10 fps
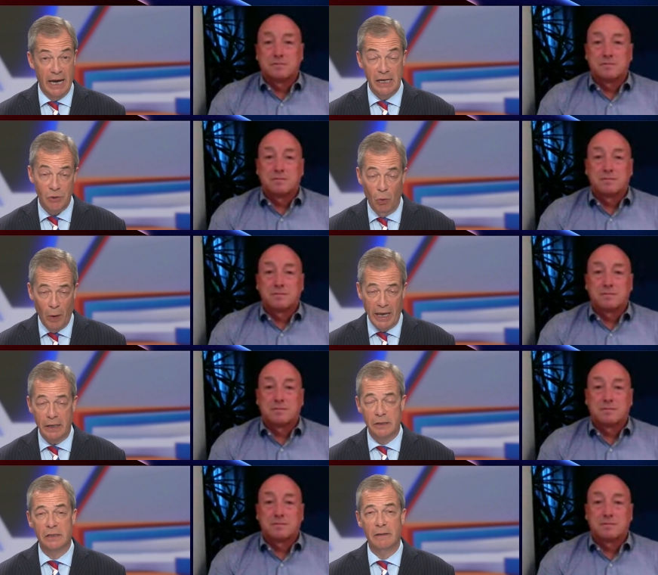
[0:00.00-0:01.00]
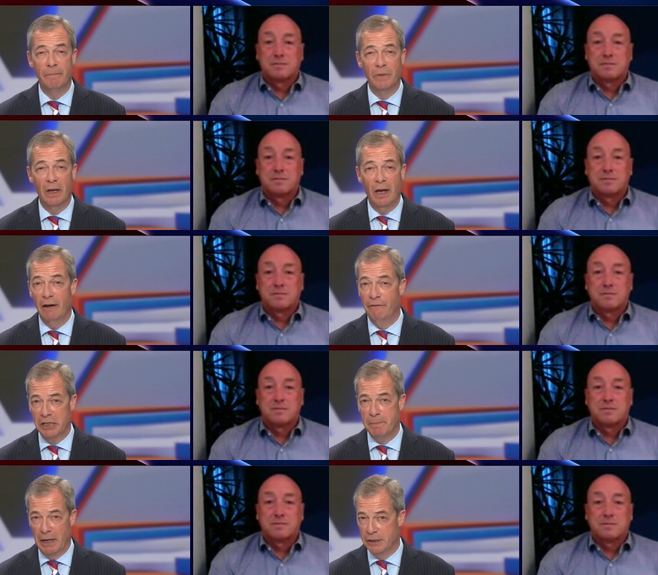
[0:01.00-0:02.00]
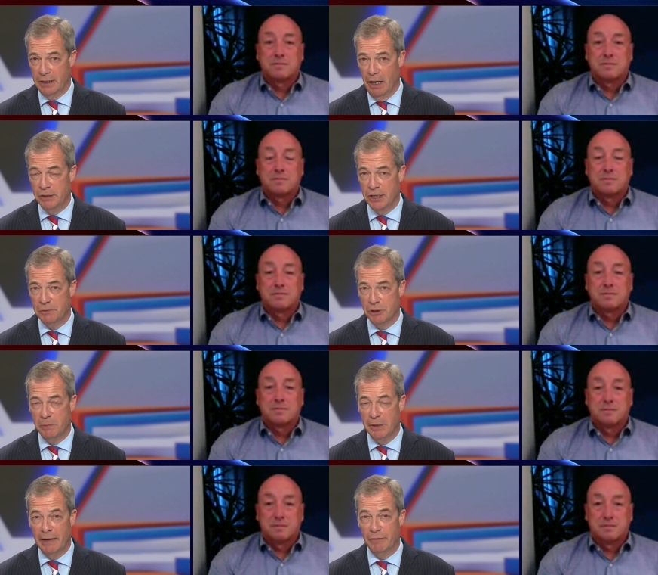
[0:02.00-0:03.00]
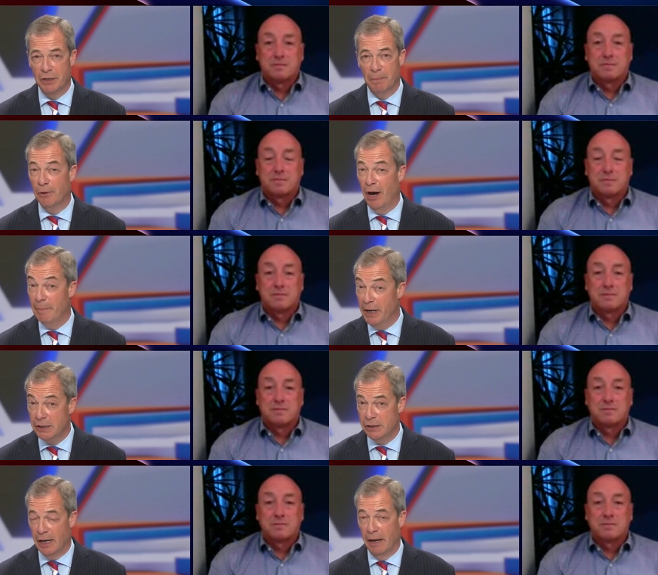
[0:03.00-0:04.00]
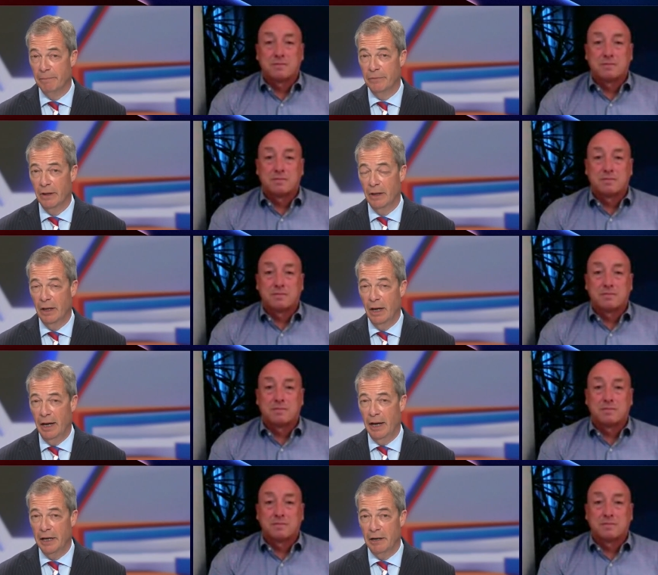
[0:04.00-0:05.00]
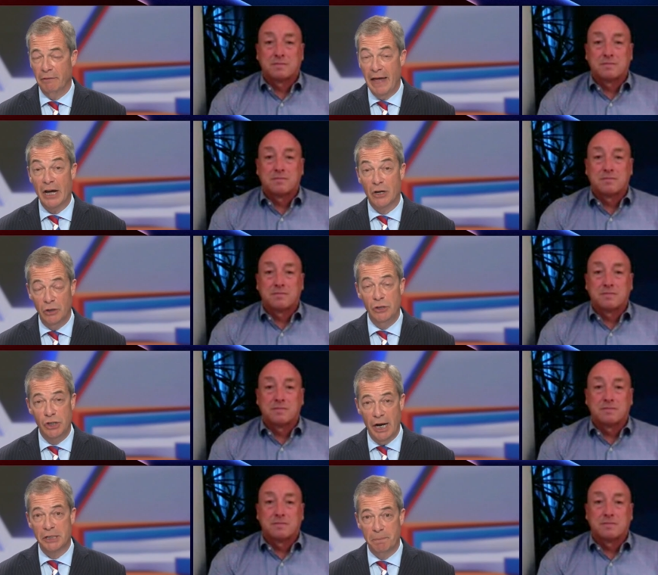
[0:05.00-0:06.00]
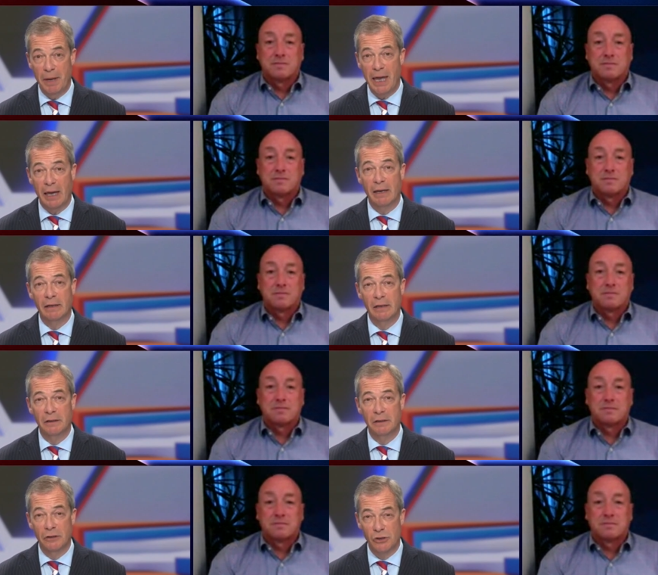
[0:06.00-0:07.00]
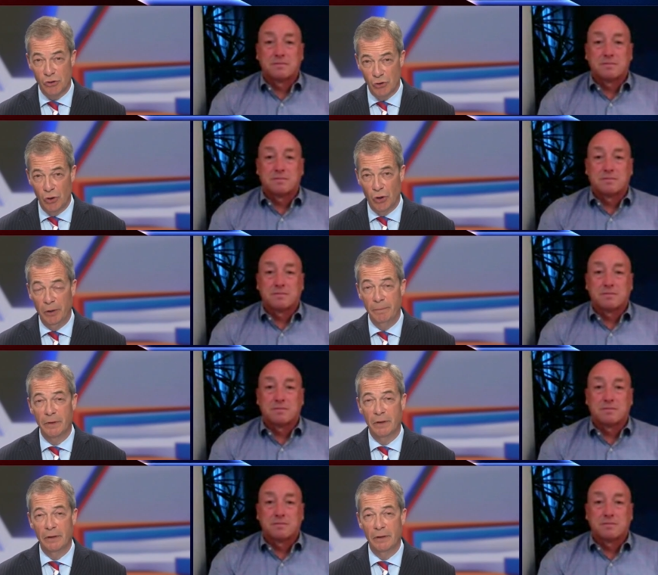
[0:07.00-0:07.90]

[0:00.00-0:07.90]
Speaker 1: days or weeks, a fixed penalty notice was to be given to the Prime Minister, you know, that could just be the straw